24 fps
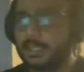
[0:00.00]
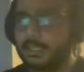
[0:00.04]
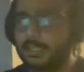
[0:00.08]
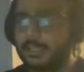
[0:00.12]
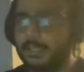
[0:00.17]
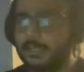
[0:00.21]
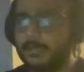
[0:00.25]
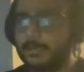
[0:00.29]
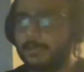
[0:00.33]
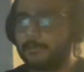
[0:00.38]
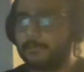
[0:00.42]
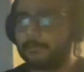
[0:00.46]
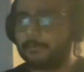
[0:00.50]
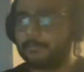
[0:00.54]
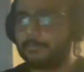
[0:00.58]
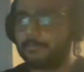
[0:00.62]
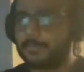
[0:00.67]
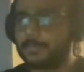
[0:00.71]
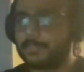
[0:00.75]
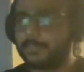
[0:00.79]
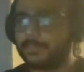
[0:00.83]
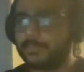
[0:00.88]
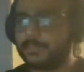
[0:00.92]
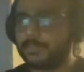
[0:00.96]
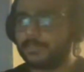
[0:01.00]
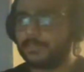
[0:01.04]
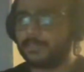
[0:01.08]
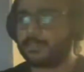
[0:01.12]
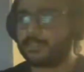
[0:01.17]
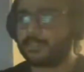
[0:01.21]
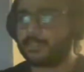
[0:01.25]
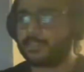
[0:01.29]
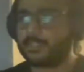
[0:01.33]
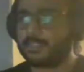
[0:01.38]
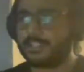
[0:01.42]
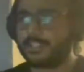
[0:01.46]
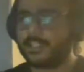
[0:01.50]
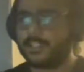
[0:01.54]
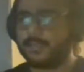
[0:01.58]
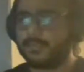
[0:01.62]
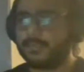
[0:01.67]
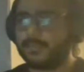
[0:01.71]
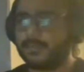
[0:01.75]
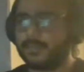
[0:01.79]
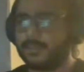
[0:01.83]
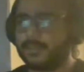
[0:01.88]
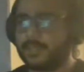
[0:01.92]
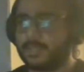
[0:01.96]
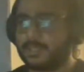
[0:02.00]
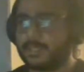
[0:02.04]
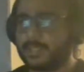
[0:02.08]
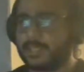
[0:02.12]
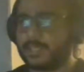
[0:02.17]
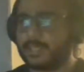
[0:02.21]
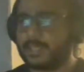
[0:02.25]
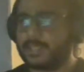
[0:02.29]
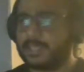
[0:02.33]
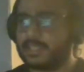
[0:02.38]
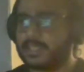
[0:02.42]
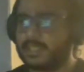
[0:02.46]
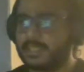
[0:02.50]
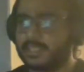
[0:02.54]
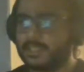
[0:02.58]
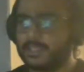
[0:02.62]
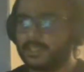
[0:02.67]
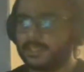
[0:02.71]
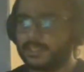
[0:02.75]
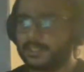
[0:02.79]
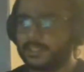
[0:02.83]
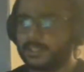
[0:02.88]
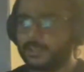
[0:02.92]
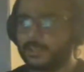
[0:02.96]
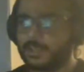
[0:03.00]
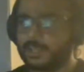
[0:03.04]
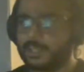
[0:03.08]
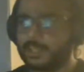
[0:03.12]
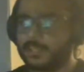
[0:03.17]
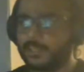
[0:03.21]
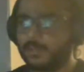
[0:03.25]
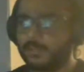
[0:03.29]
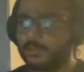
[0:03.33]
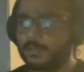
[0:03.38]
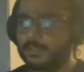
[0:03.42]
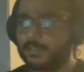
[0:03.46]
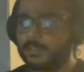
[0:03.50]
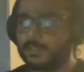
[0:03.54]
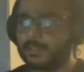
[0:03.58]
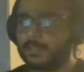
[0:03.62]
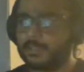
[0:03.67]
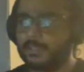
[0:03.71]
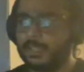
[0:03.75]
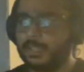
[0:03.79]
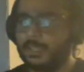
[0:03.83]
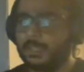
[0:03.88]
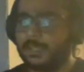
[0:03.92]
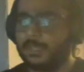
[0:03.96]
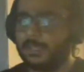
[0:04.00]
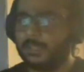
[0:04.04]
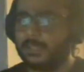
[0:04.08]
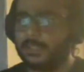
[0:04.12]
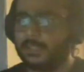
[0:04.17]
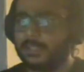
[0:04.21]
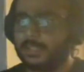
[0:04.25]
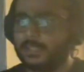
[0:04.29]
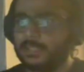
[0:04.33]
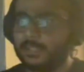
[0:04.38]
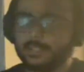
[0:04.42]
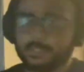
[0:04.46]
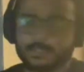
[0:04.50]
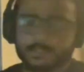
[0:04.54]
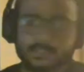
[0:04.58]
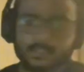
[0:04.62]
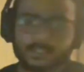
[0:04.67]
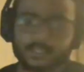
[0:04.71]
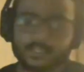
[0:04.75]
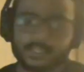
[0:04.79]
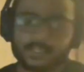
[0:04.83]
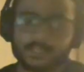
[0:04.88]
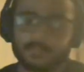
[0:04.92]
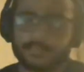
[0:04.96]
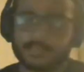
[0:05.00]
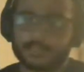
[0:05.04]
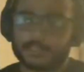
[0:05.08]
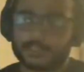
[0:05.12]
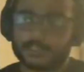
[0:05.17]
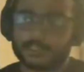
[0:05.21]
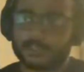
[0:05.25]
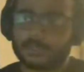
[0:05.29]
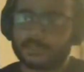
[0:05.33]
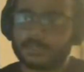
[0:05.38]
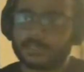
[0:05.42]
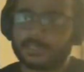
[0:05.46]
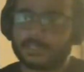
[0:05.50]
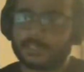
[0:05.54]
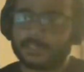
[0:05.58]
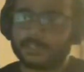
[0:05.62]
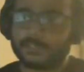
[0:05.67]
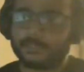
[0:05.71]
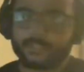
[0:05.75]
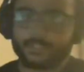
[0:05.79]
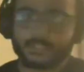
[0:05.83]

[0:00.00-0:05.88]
uh, used for Ethereum or any ERC20 token. It doesn't take much nowadays.